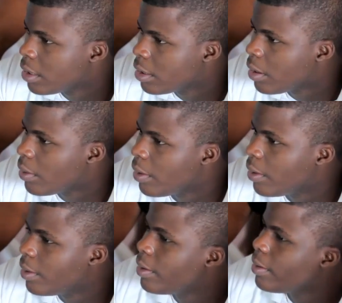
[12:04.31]
It stopped
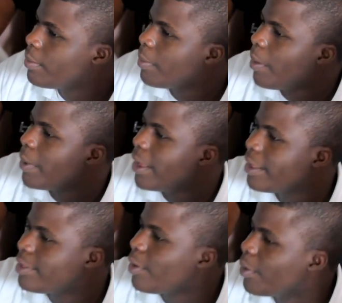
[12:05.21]
becoming a school,
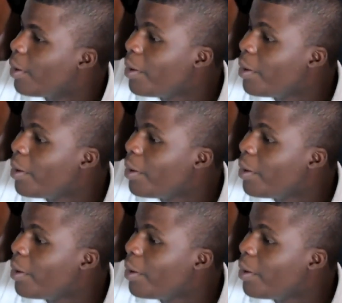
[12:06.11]
and